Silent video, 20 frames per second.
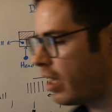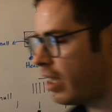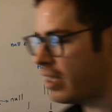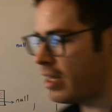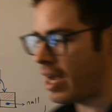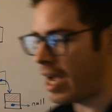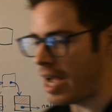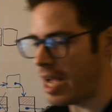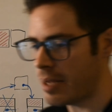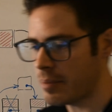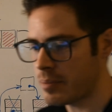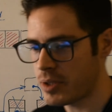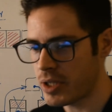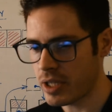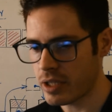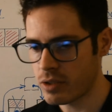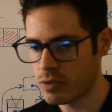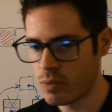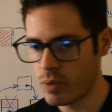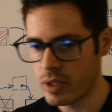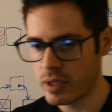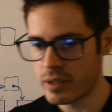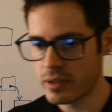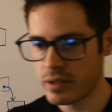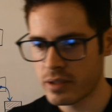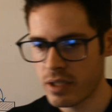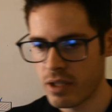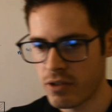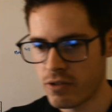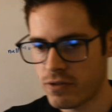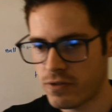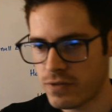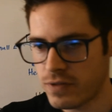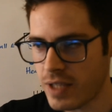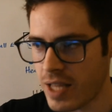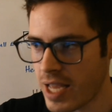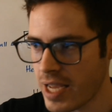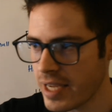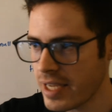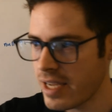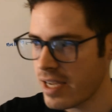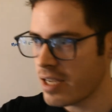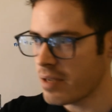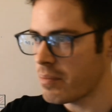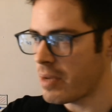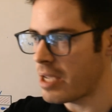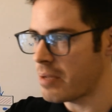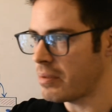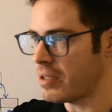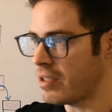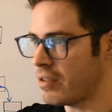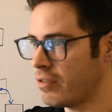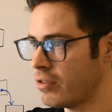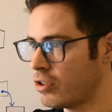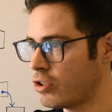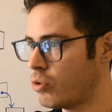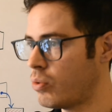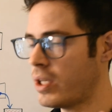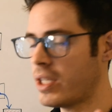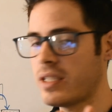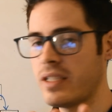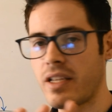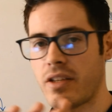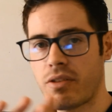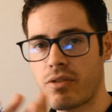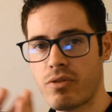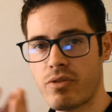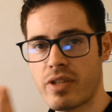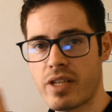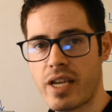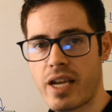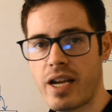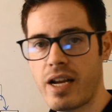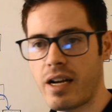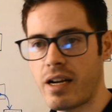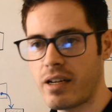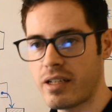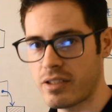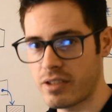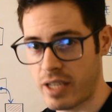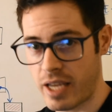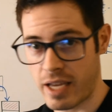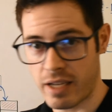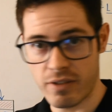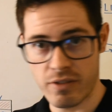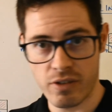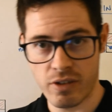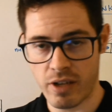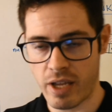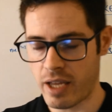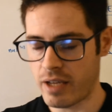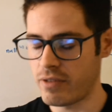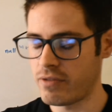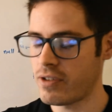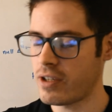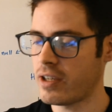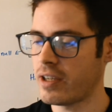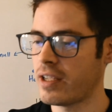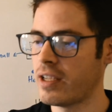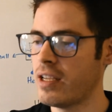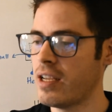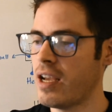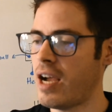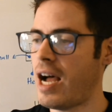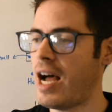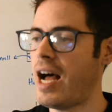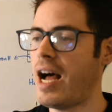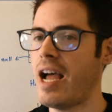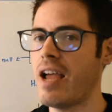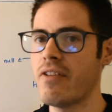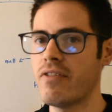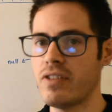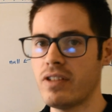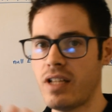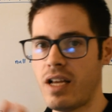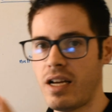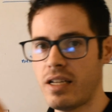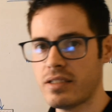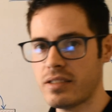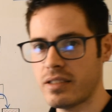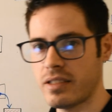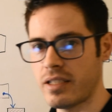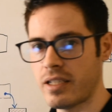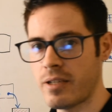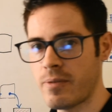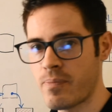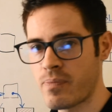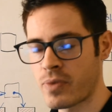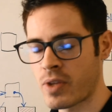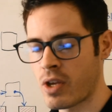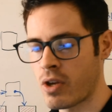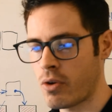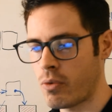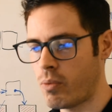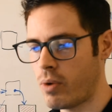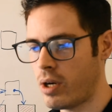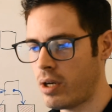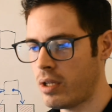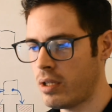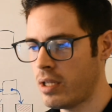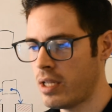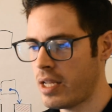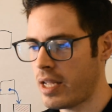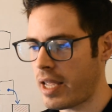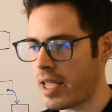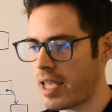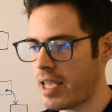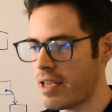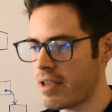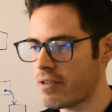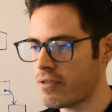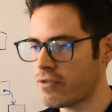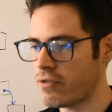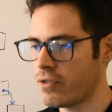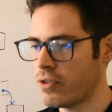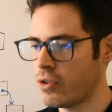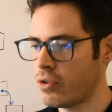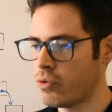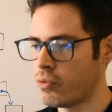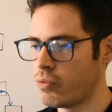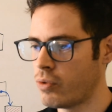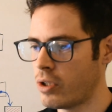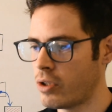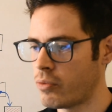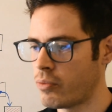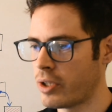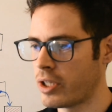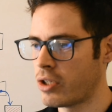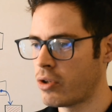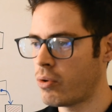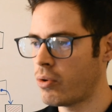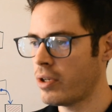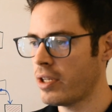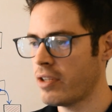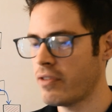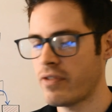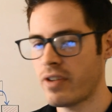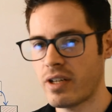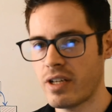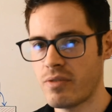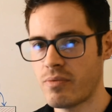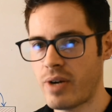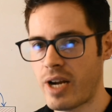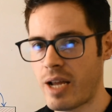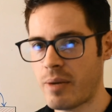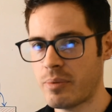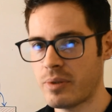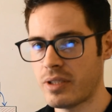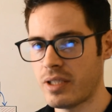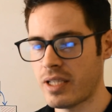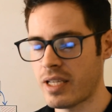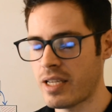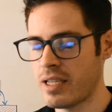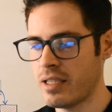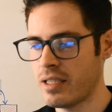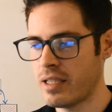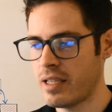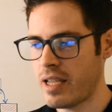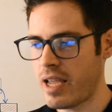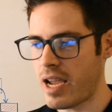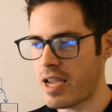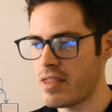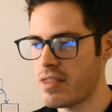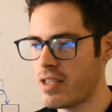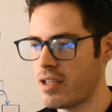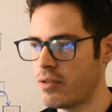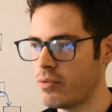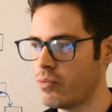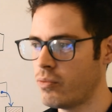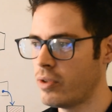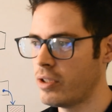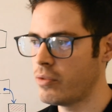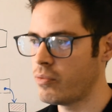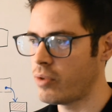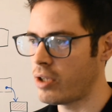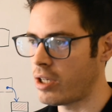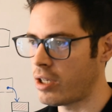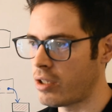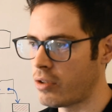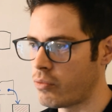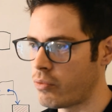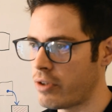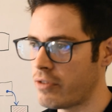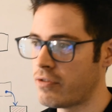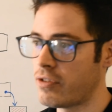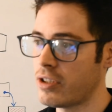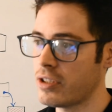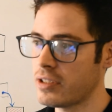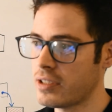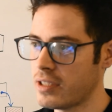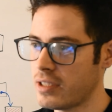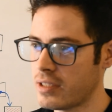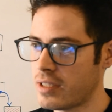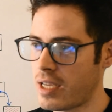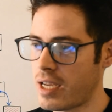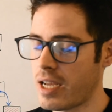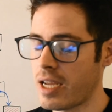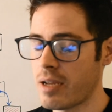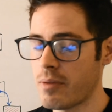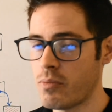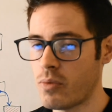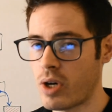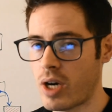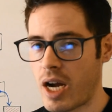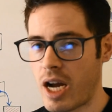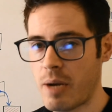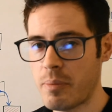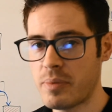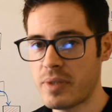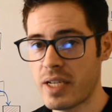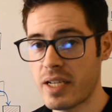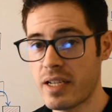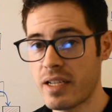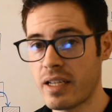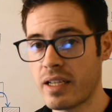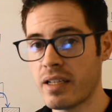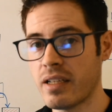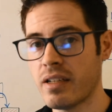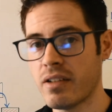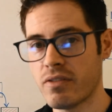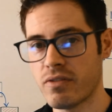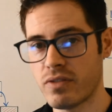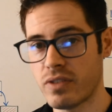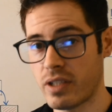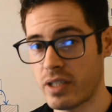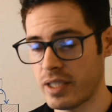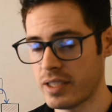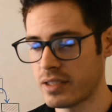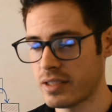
an object was flying maybe quickly through the air, it had a very high velocity. Well, if we're recording very rapidly, and then when we're reversing time, we're updating very